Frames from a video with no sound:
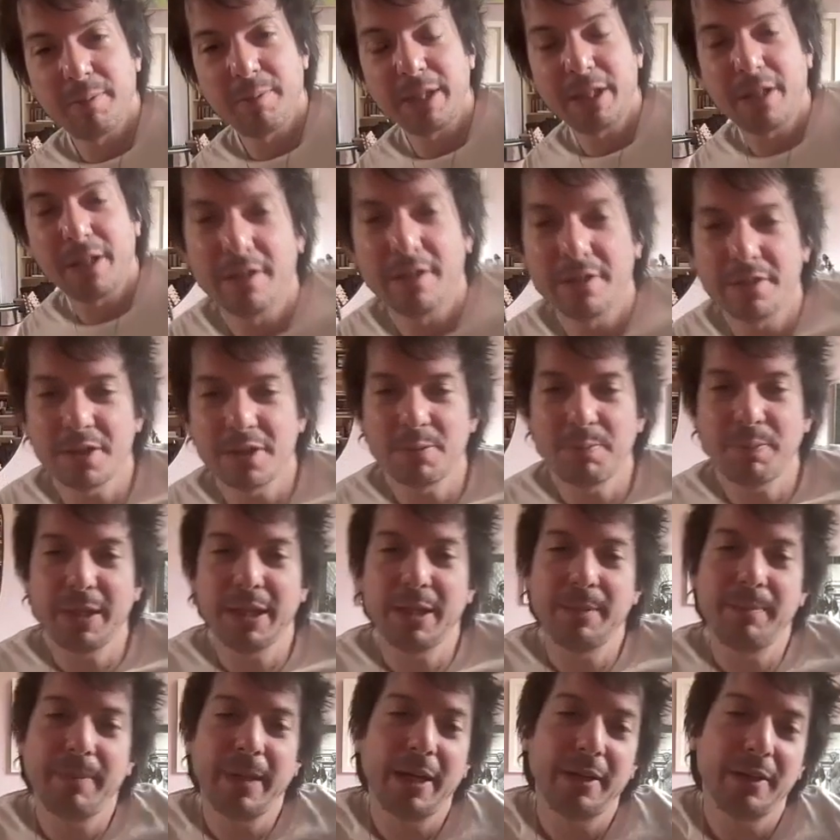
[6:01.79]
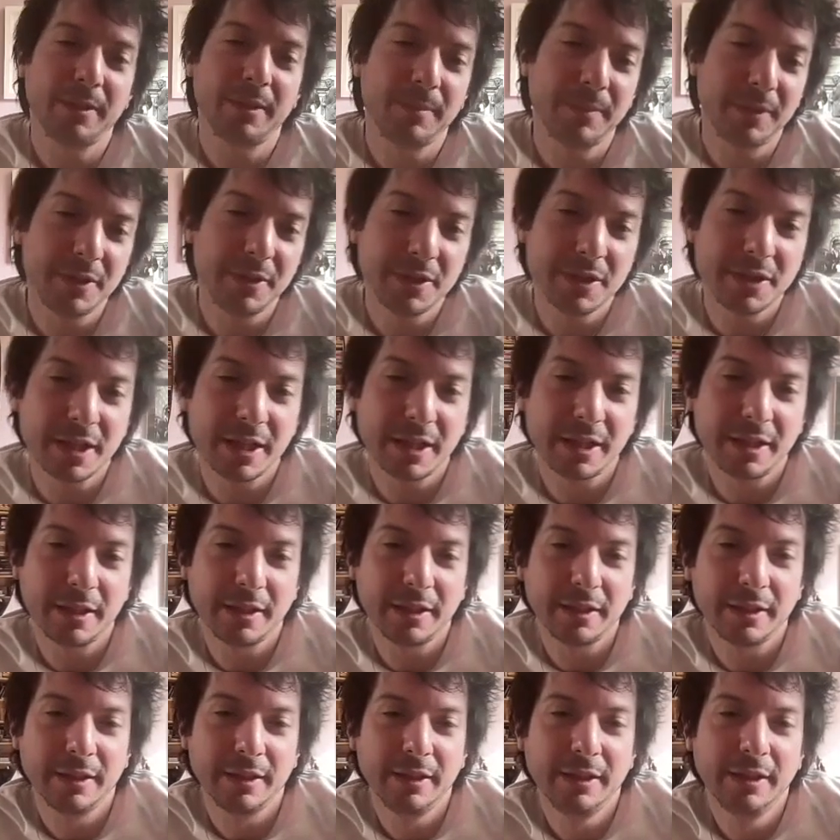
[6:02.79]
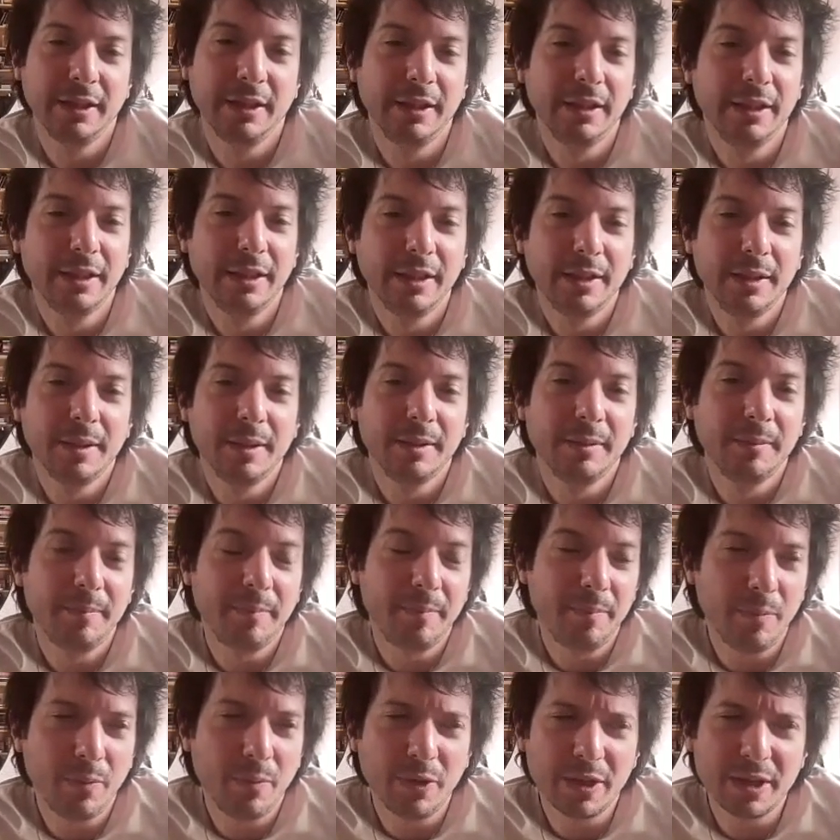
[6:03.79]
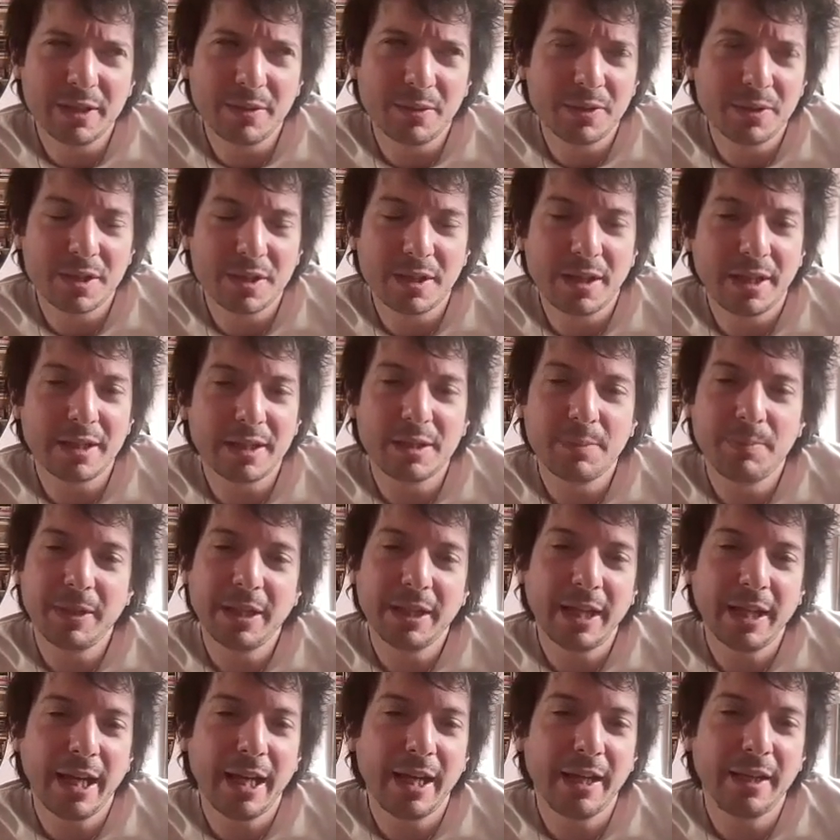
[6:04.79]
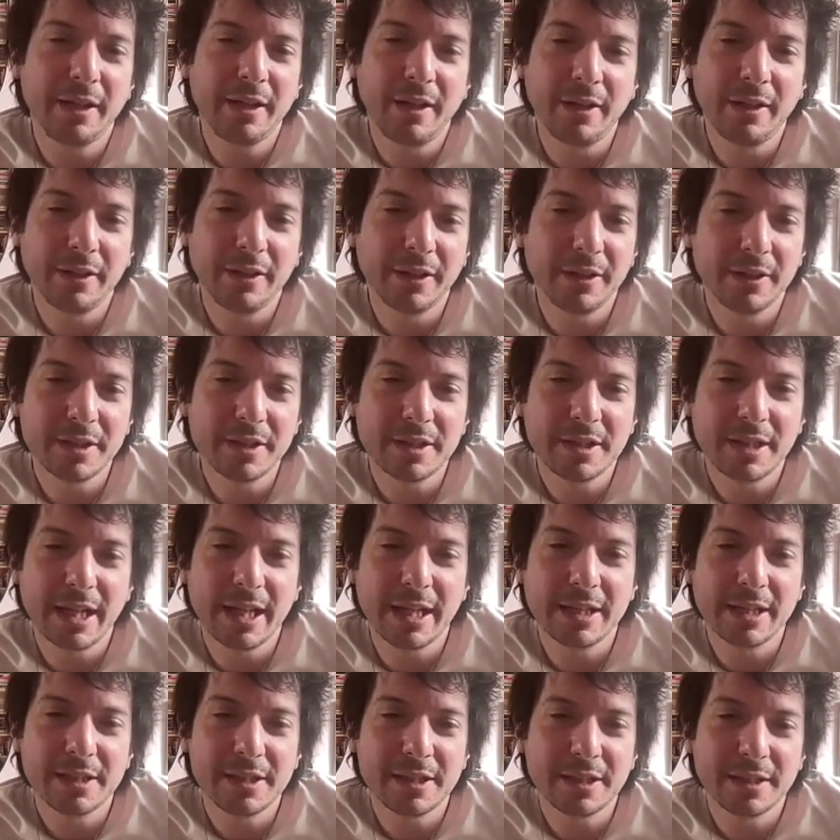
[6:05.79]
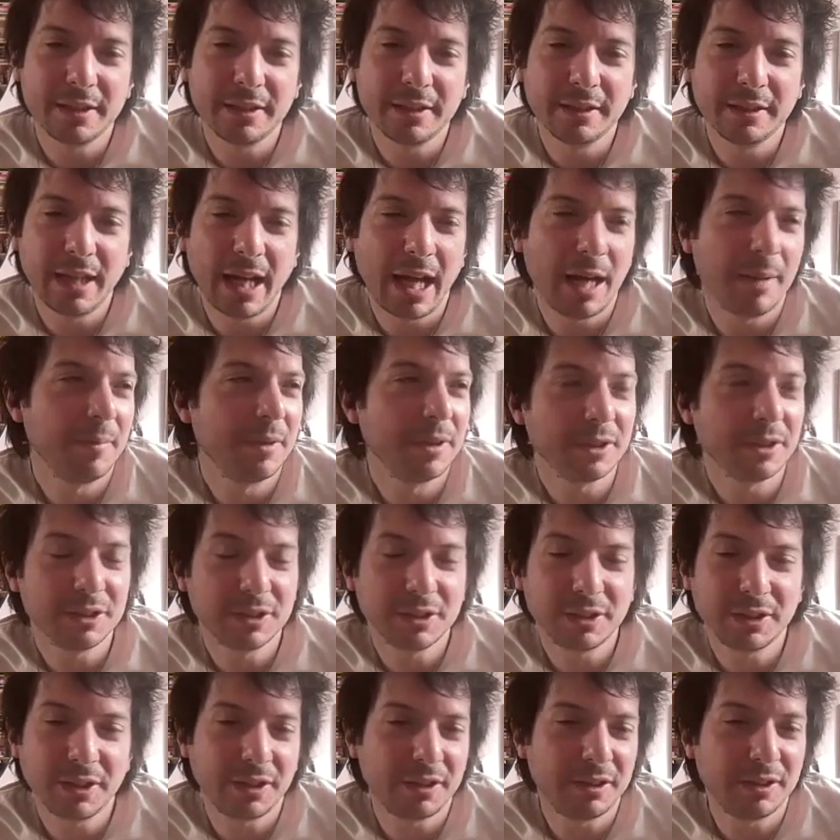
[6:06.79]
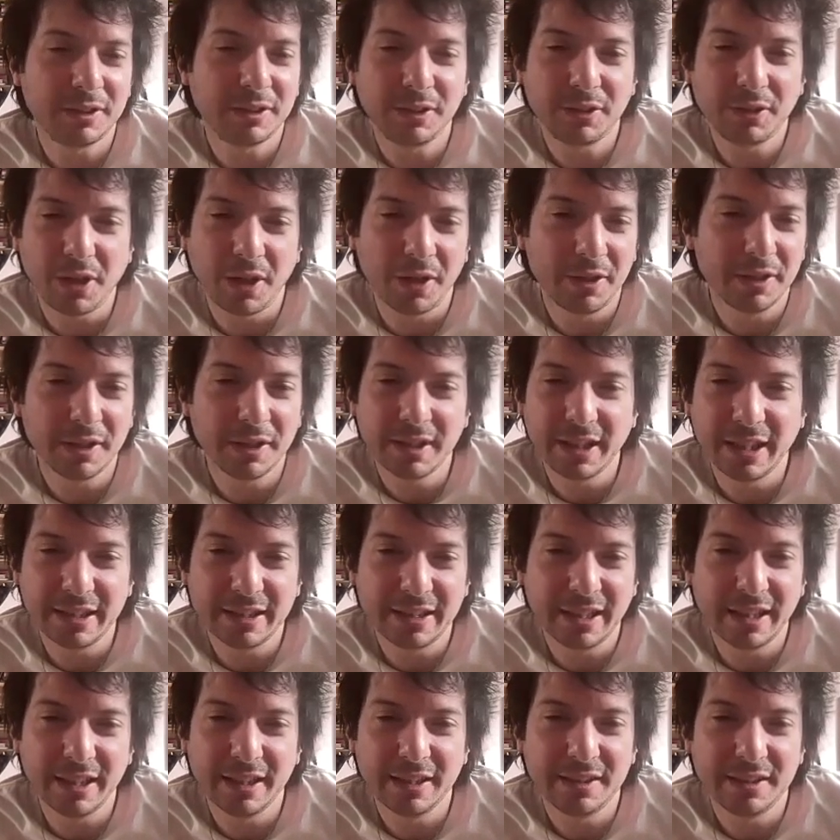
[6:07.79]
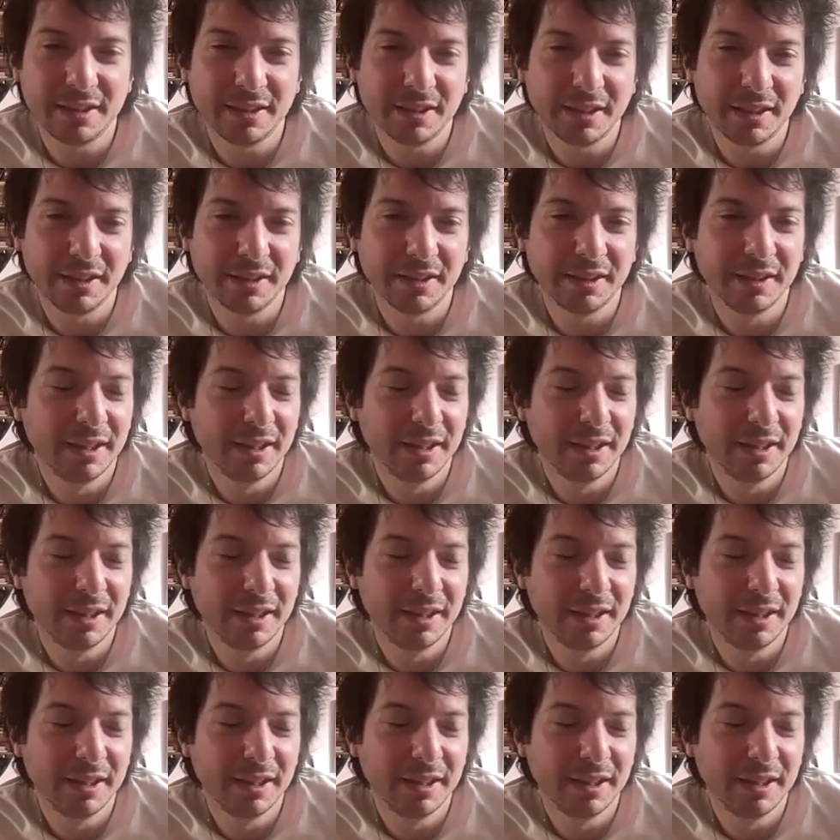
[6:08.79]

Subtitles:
It just be about the music and what it was like to be an A&R in those days and how much coke they did, you know.